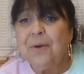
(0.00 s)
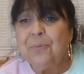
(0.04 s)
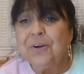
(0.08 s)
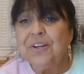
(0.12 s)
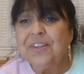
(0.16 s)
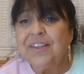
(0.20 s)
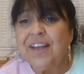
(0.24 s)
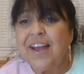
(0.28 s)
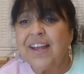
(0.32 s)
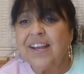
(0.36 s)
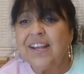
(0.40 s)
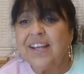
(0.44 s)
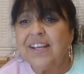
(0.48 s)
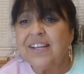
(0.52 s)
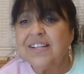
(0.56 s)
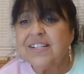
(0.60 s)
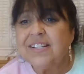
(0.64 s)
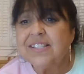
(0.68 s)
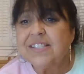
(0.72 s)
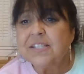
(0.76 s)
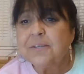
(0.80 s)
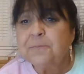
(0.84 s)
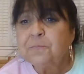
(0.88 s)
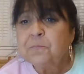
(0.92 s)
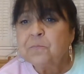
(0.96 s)
where that
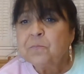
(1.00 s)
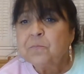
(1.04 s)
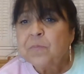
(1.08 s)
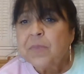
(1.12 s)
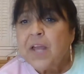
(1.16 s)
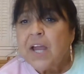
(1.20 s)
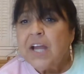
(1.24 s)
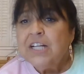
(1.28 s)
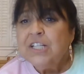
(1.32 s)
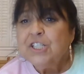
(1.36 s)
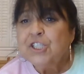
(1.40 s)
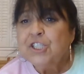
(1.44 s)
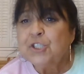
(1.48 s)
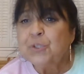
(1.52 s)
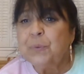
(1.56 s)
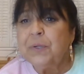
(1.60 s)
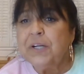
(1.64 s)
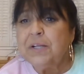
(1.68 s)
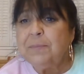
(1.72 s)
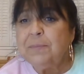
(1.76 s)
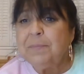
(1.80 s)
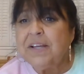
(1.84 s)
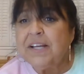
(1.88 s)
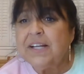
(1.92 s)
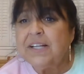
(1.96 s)
is.
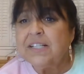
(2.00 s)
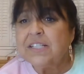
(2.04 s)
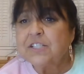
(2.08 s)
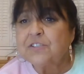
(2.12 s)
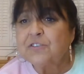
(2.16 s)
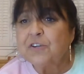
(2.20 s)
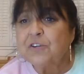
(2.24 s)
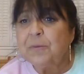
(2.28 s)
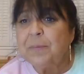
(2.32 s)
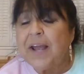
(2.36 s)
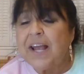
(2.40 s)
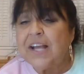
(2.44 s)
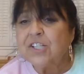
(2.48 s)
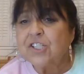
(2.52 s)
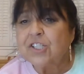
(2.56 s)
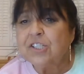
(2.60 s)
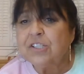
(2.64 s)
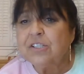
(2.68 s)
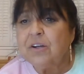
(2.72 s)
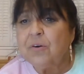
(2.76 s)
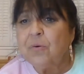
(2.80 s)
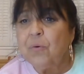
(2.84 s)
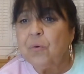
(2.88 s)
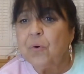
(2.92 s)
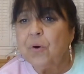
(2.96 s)
20 minutes from
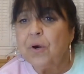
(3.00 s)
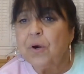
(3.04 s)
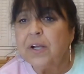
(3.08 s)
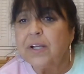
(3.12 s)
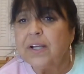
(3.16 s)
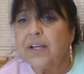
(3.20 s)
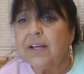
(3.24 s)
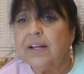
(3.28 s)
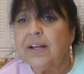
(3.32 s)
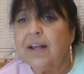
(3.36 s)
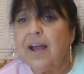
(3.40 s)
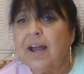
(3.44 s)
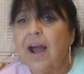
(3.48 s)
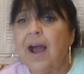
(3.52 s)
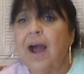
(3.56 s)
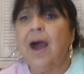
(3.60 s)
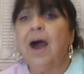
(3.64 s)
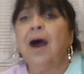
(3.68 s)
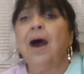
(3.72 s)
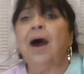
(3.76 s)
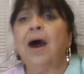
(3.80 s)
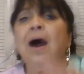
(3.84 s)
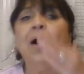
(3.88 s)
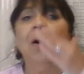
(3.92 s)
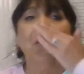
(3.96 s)
Ashland, Oregon.
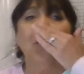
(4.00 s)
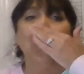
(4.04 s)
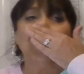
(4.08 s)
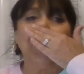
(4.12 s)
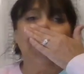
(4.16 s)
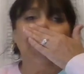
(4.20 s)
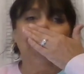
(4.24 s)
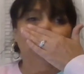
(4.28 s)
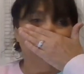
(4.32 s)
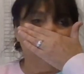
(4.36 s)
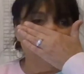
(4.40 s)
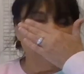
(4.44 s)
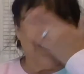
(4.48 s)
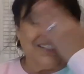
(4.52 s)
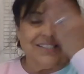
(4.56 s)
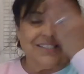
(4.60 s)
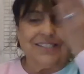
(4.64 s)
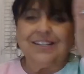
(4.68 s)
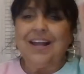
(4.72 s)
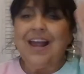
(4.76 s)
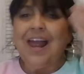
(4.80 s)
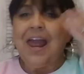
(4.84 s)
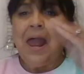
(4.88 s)
Oh, gosh.